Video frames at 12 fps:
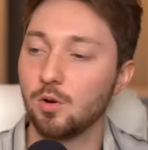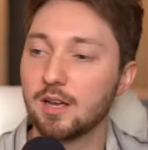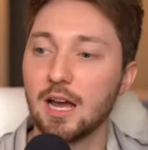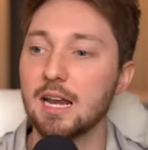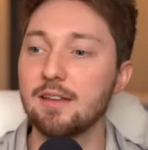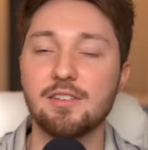What
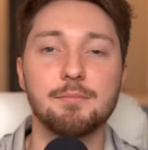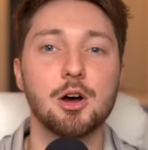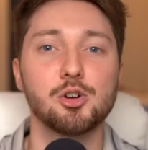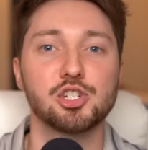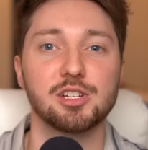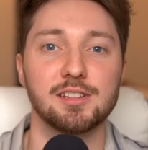kind of
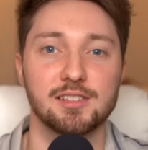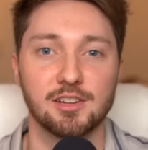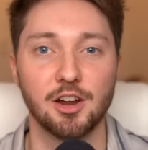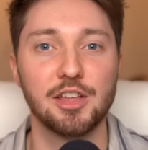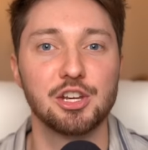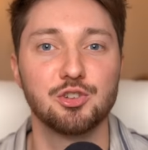emotions
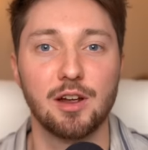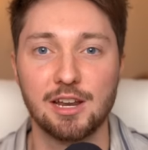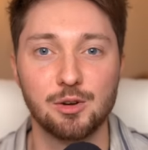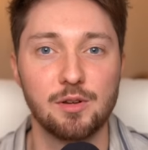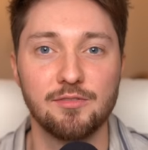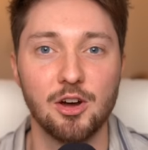are they
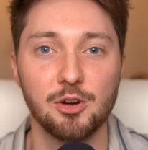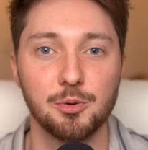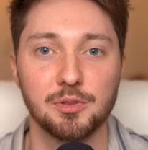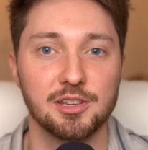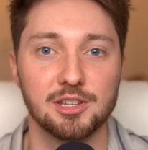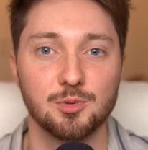trying to evoke
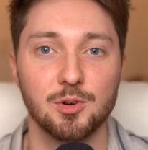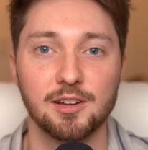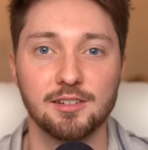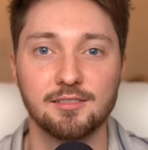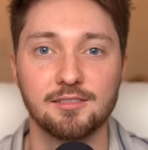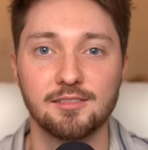with this
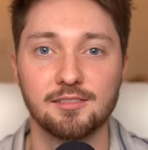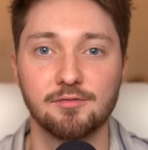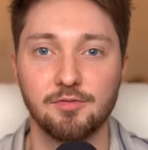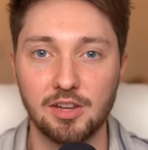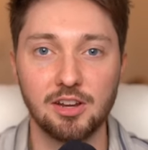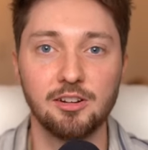one?
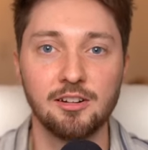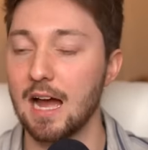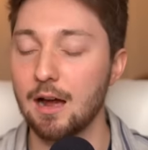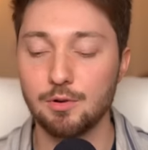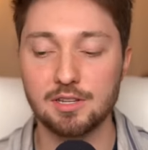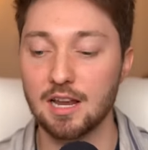Fear?
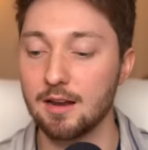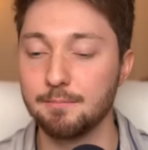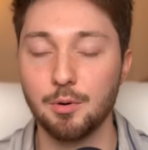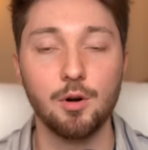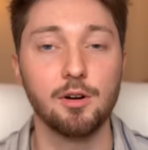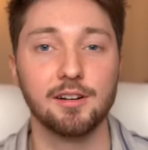I was on
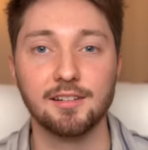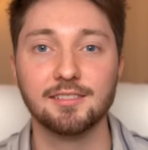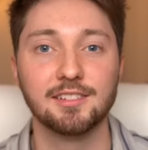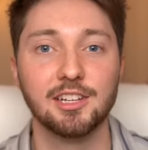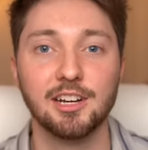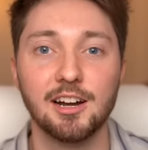board,
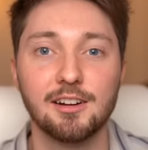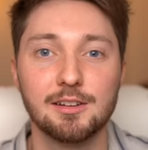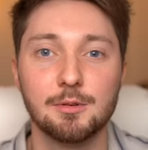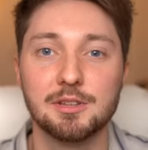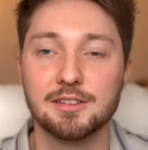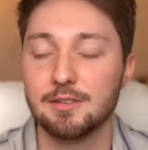you know?
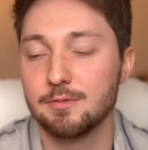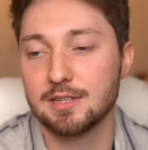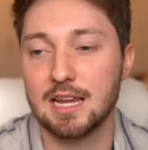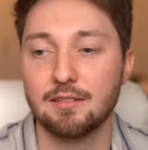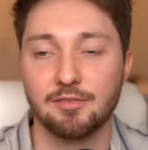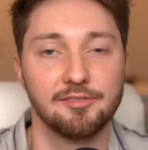It was
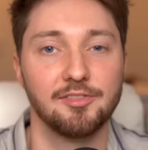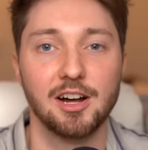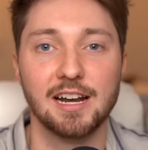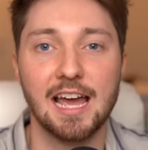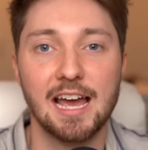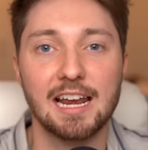kind of a
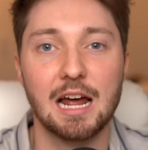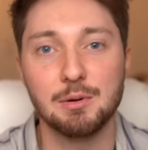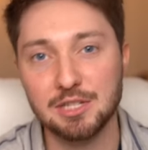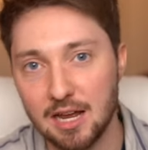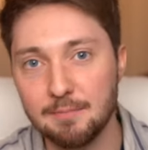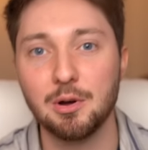fun ad. I
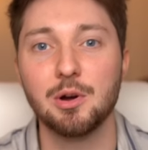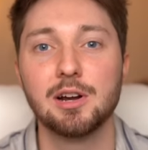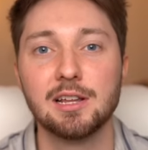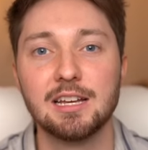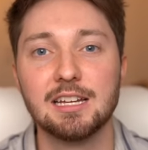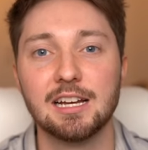was on
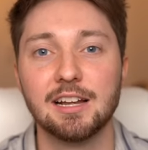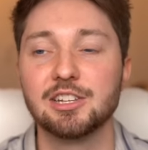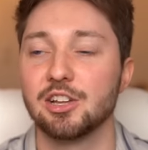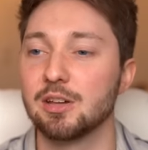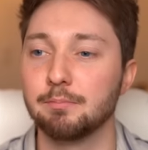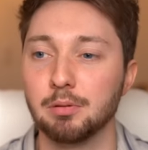board
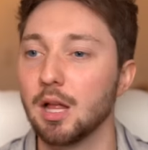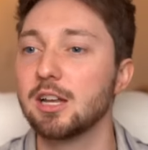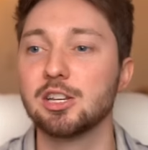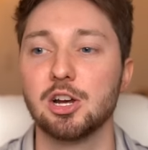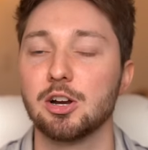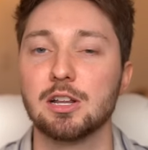until the
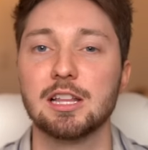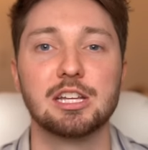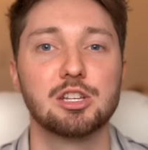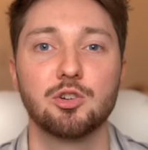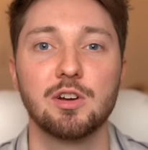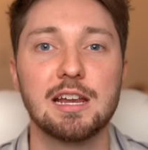
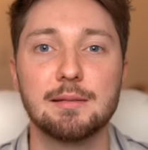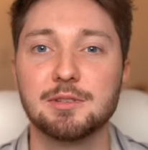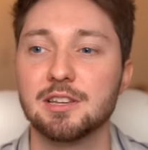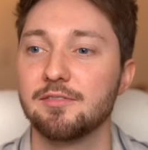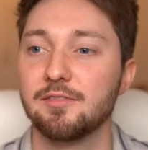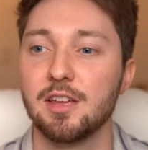blood-curdling
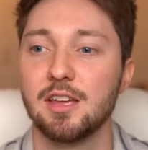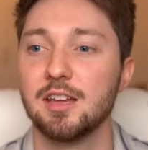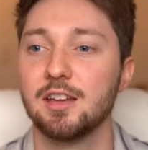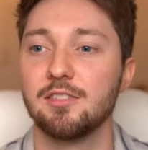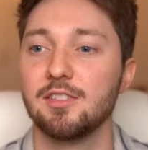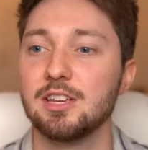screams of
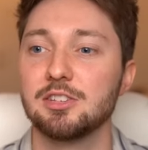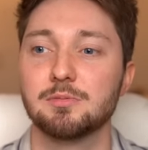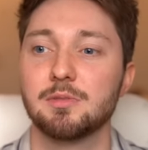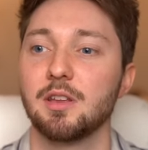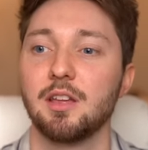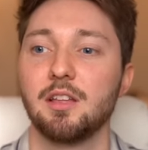these